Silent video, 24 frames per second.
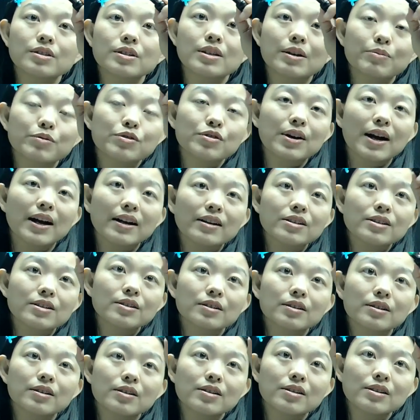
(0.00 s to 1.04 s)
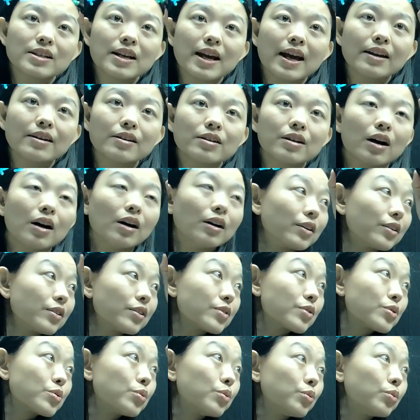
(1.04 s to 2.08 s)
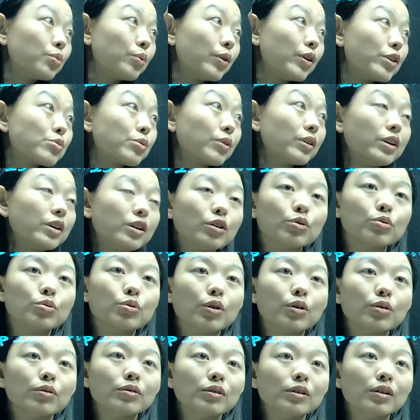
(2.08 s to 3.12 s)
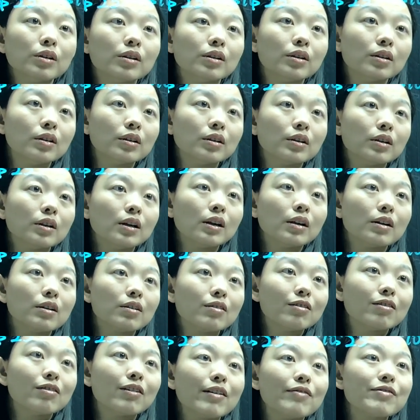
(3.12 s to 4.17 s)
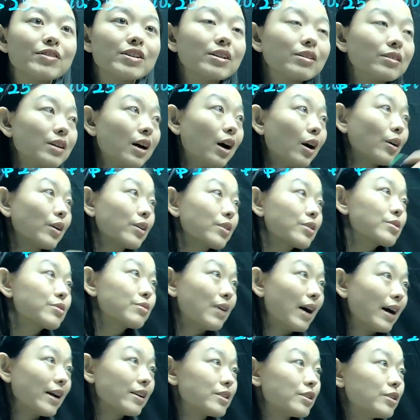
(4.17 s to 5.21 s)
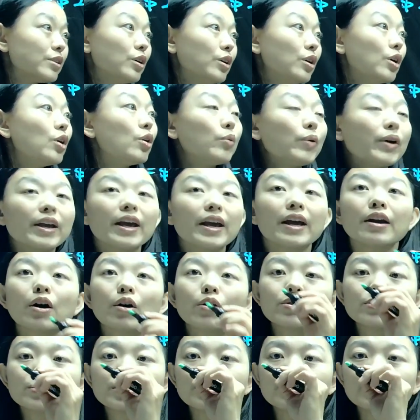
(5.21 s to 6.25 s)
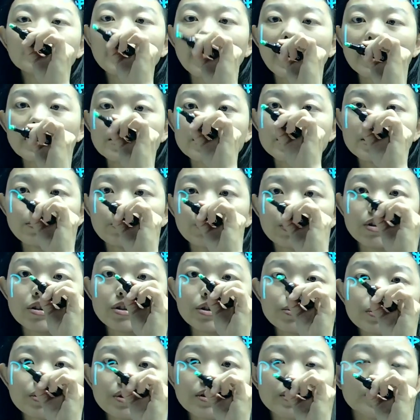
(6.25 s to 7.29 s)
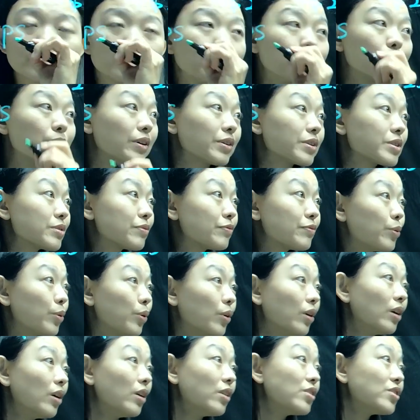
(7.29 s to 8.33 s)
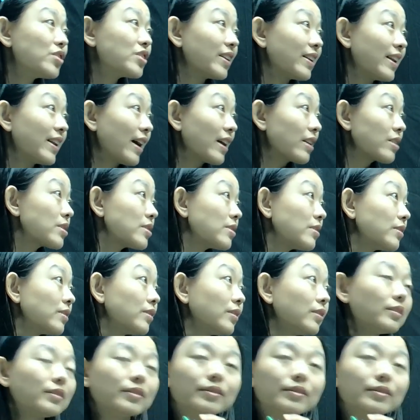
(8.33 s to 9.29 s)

subtract $10, which will equal $15, right? We can also get the producer surplus for Jeanette.